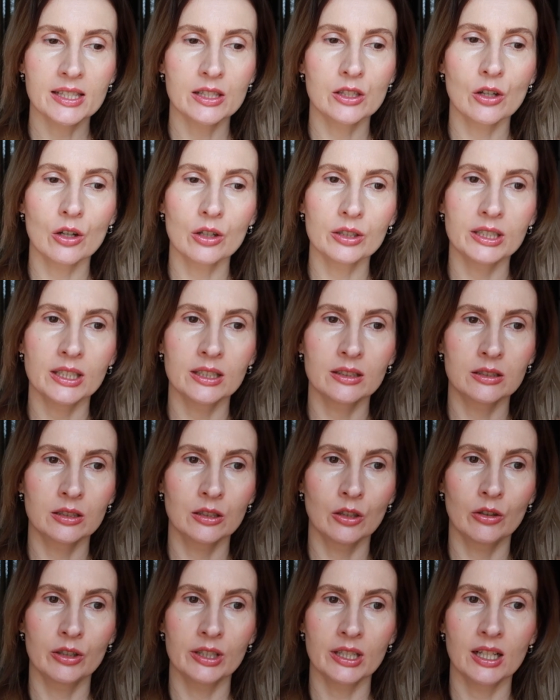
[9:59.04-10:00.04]
saw that
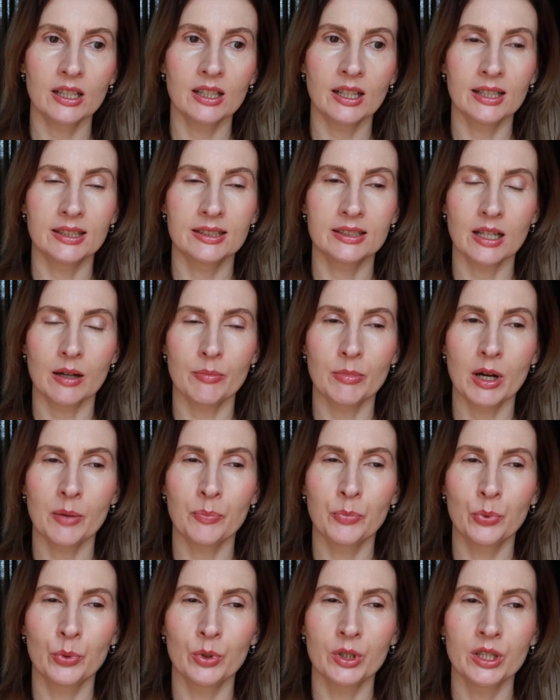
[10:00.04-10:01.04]
L'Oreal has come
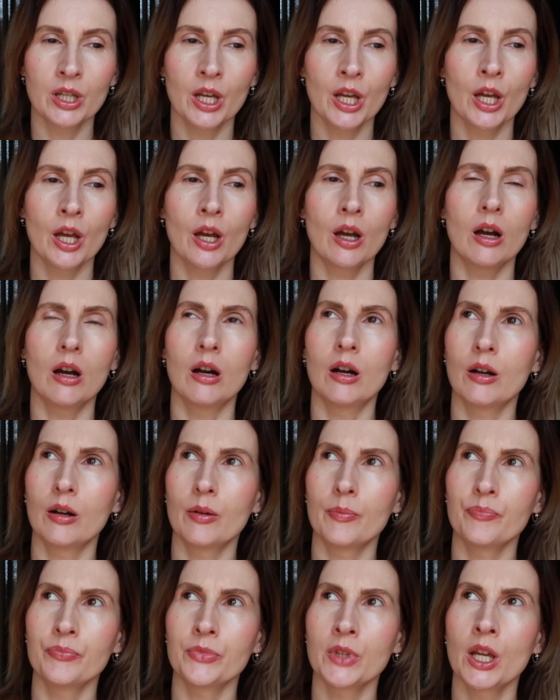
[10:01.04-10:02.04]
up with
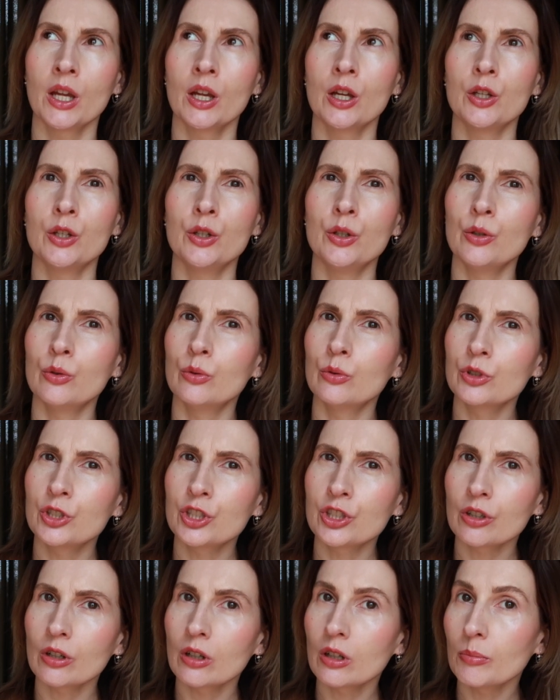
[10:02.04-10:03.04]

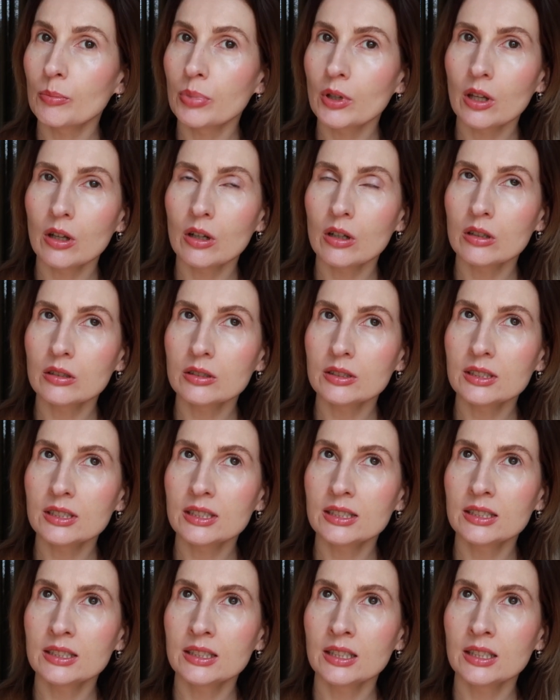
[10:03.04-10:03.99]
neutral blondes,